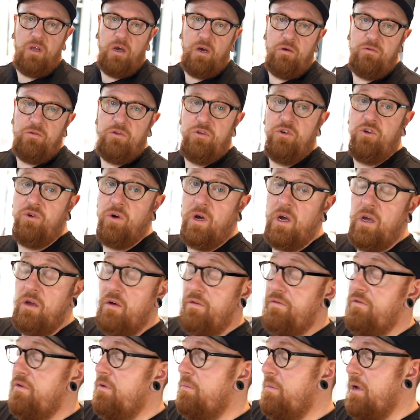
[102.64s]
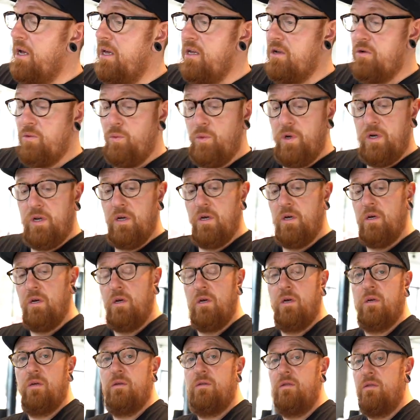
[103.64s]
now to dry off your bike with
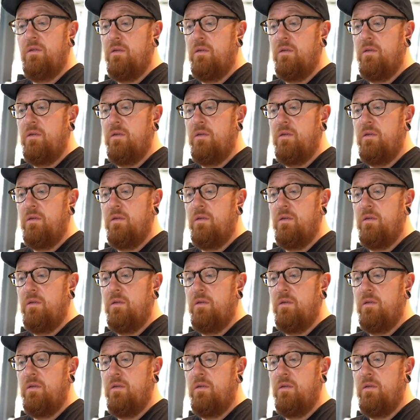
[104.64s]
a